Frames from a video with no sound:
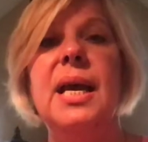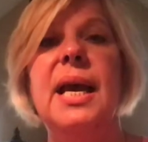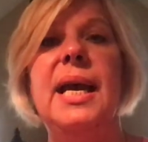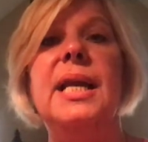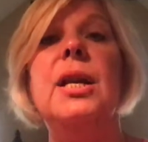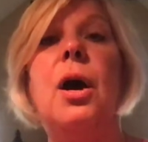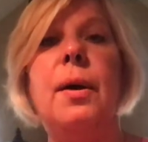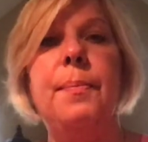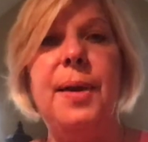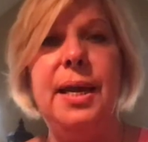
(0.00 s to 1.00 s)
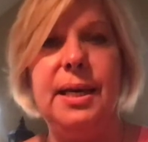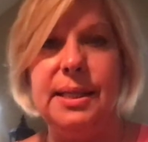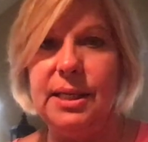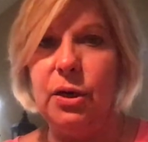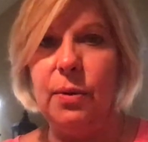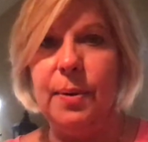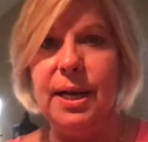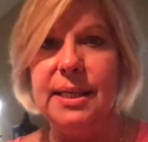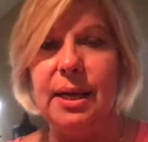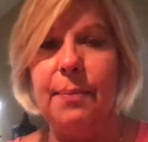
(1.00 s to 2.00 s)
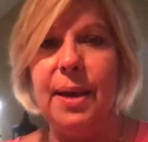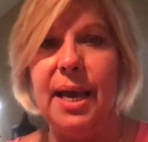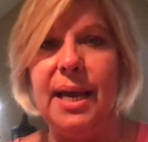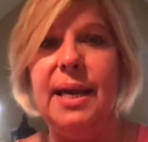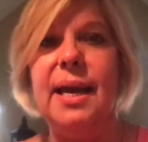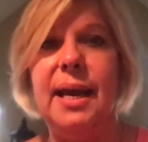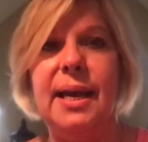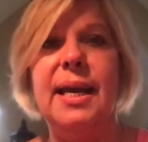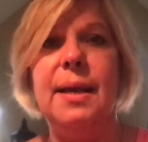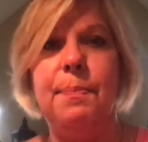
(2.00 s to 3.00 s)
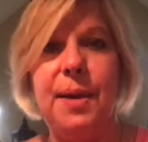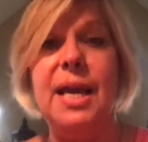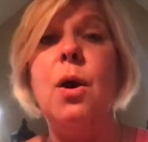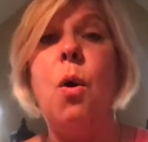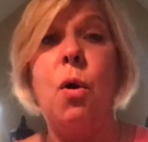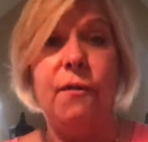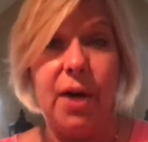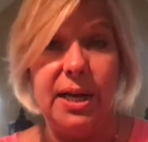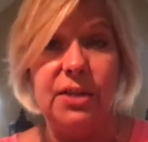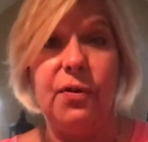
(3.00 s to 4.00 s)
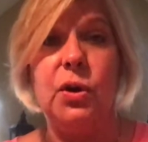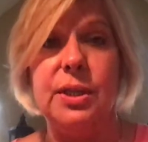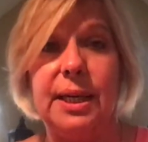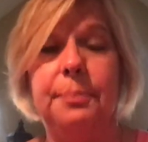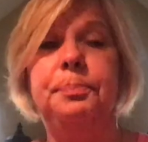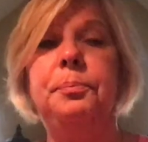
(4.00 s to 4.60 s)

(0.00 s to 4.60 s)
and not being considered because I'm AANP or vice versa.